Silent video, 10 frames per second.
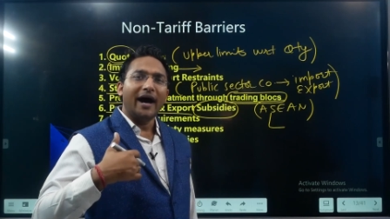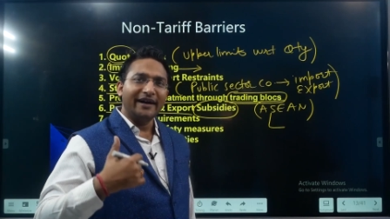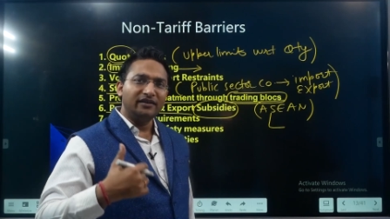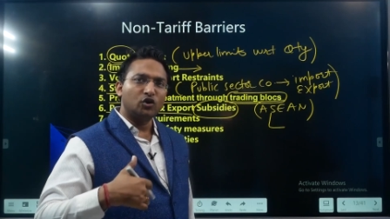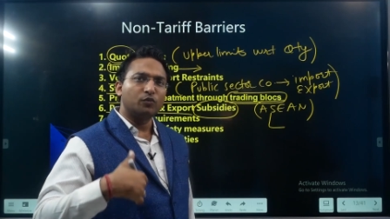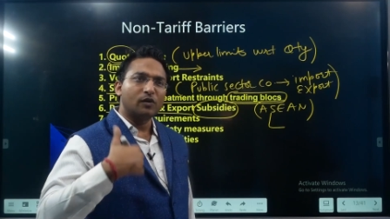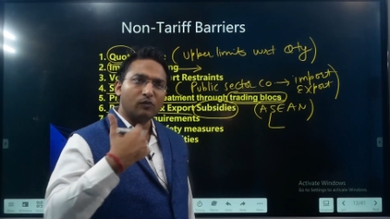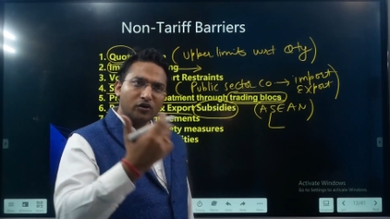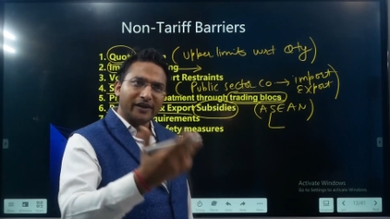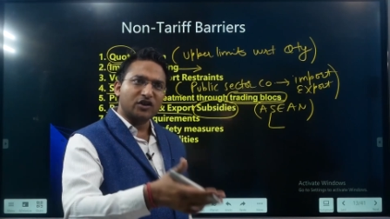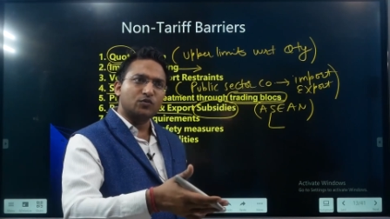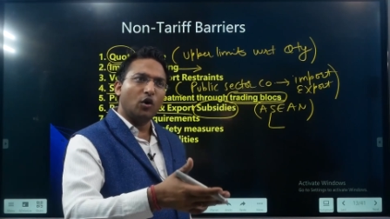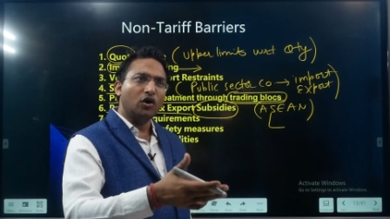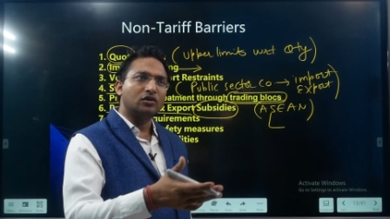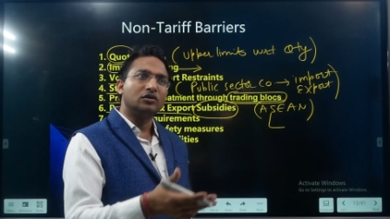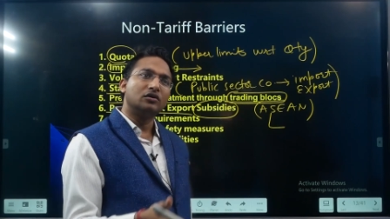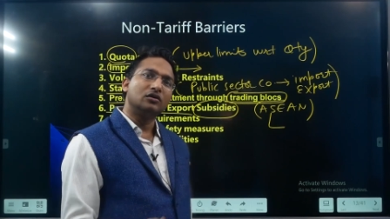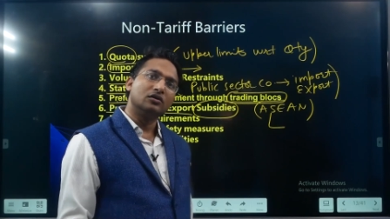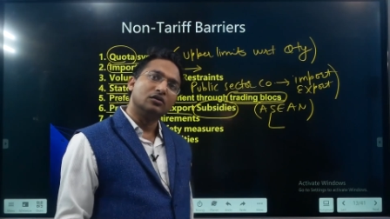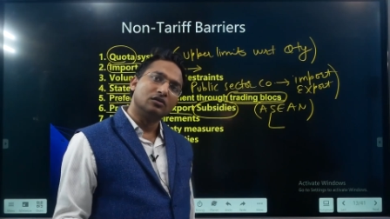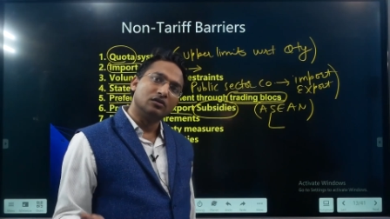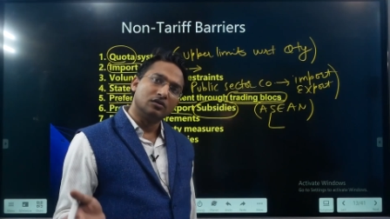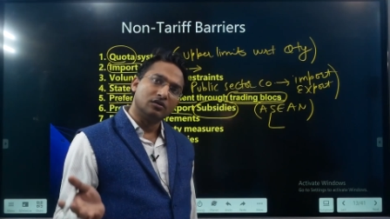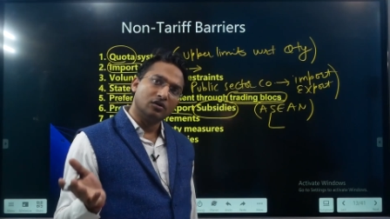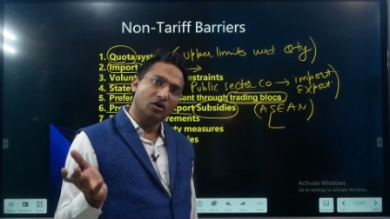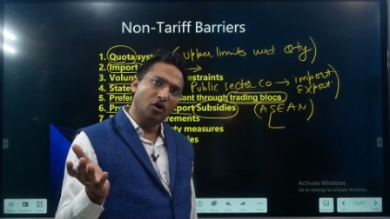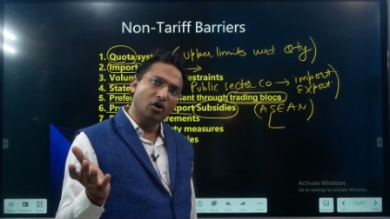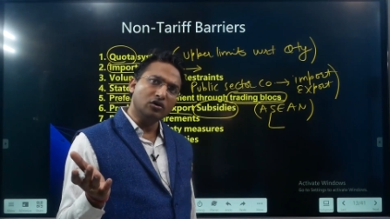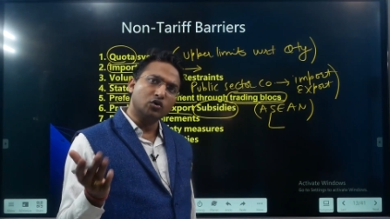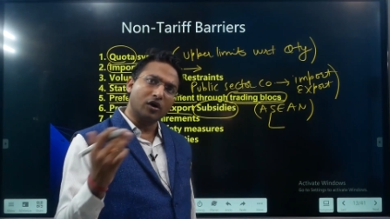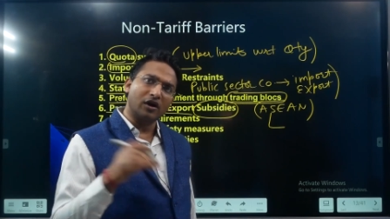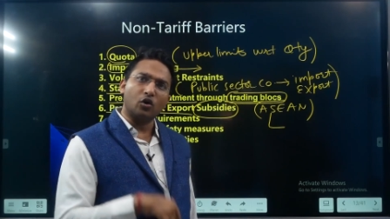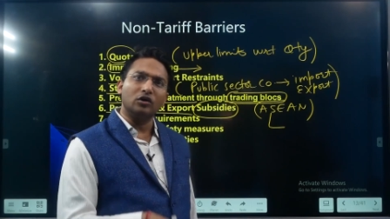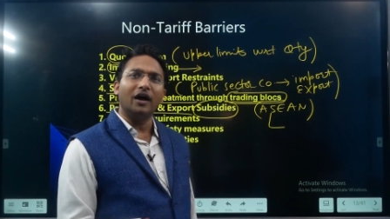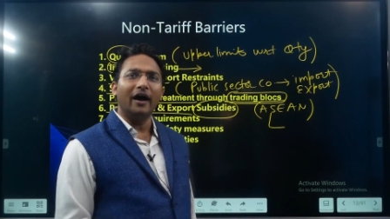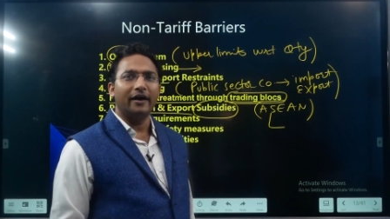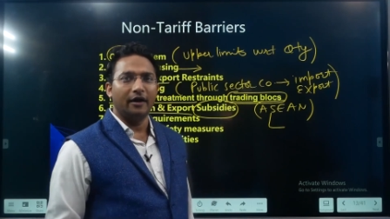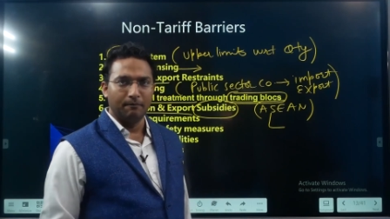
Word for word: either to promote the export or to control the